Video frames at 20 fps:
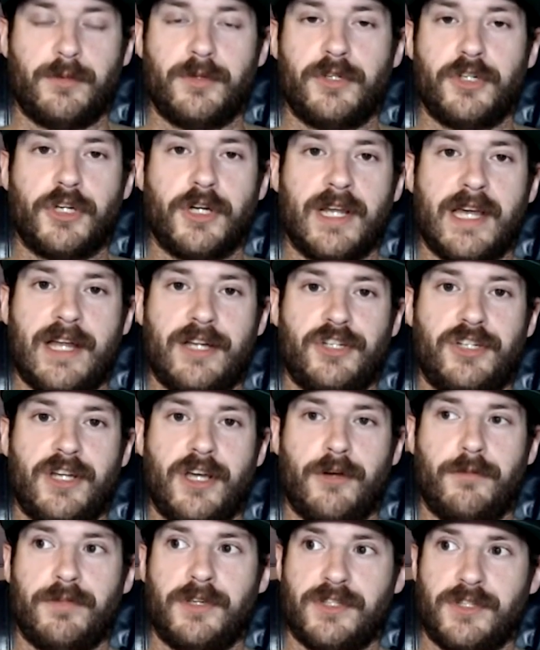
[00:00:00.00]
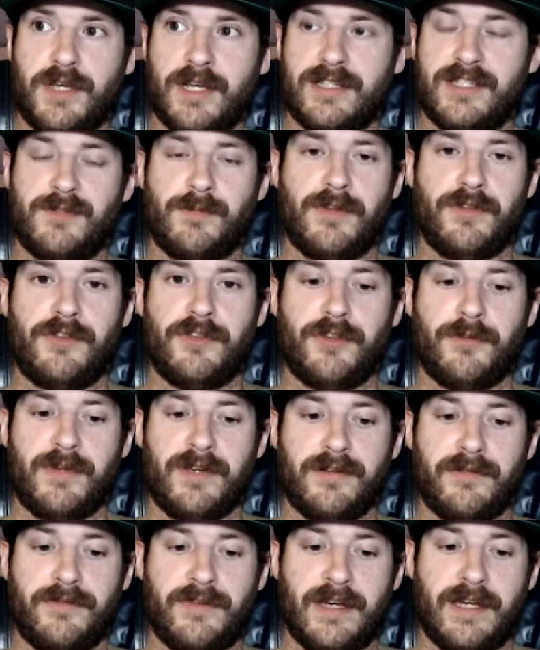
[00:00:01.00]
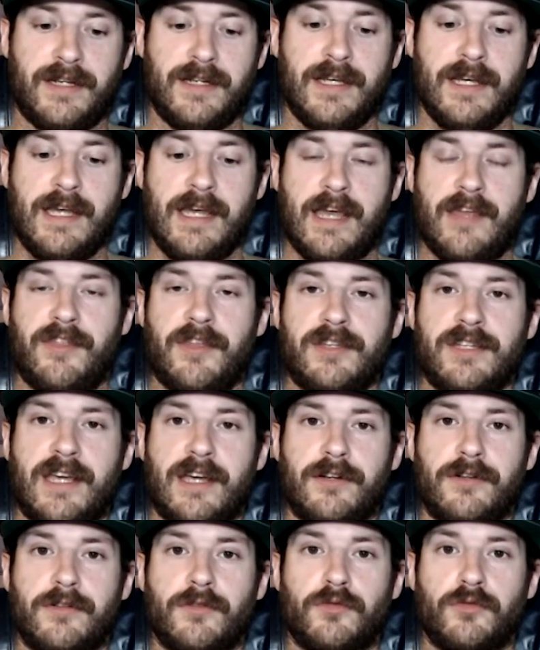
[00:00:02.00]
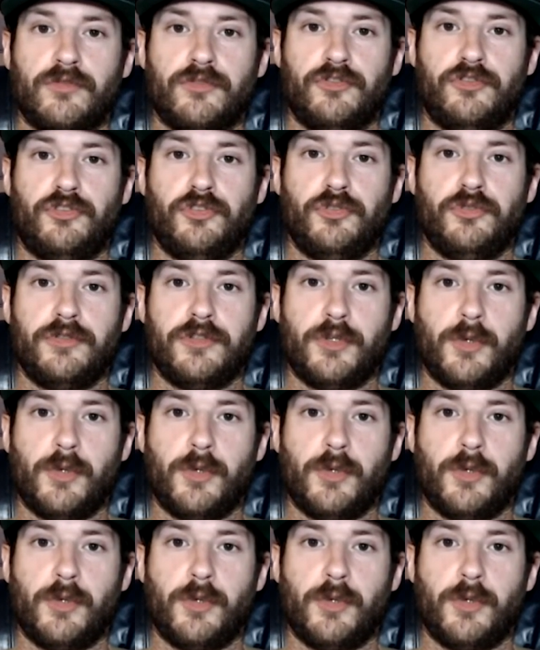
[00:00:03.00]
We could have hedged out because you had Smith in the main event, and then you had Ru Zong,